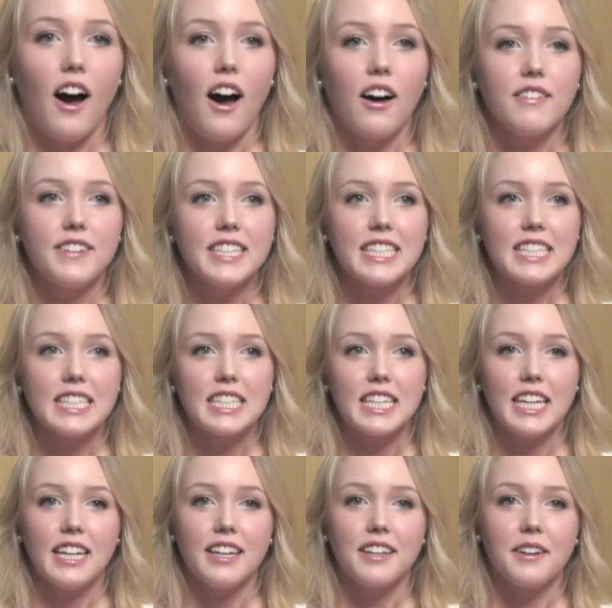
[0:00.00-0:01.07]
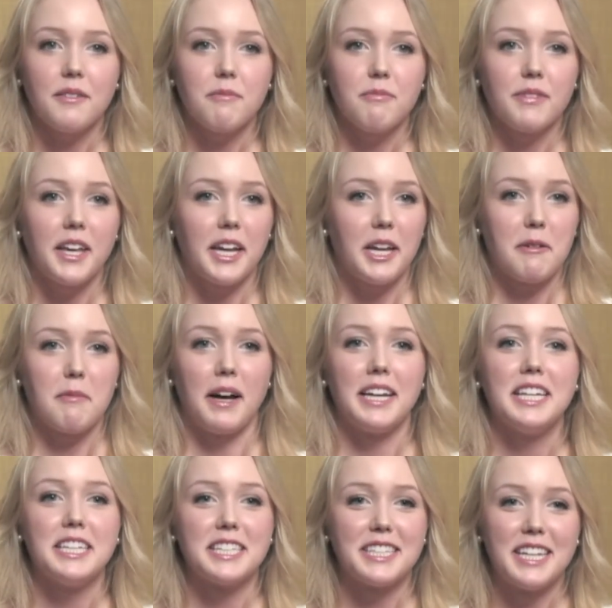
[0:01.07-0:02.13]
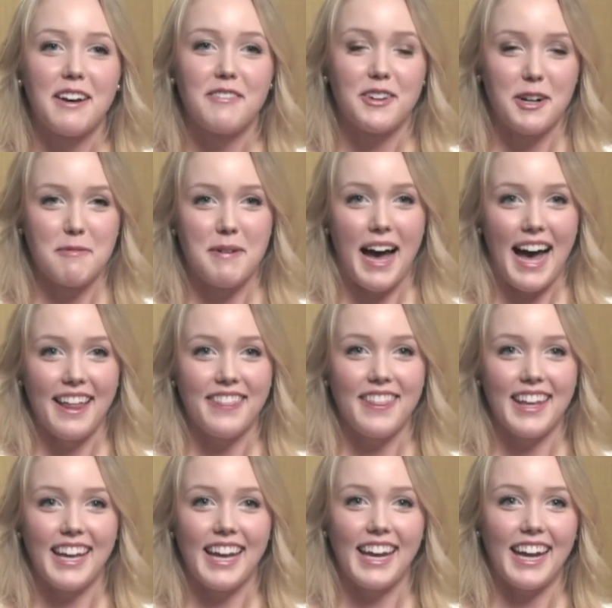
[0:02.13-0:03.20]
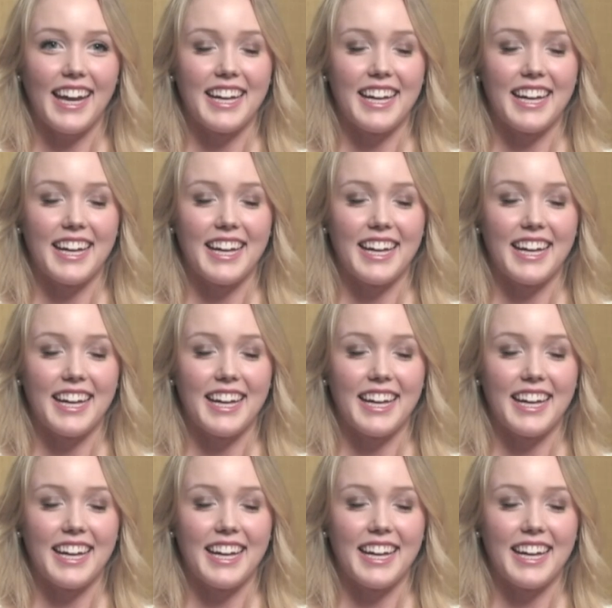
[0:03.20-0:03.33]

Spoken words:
Obviously, getting money is never a bad thing,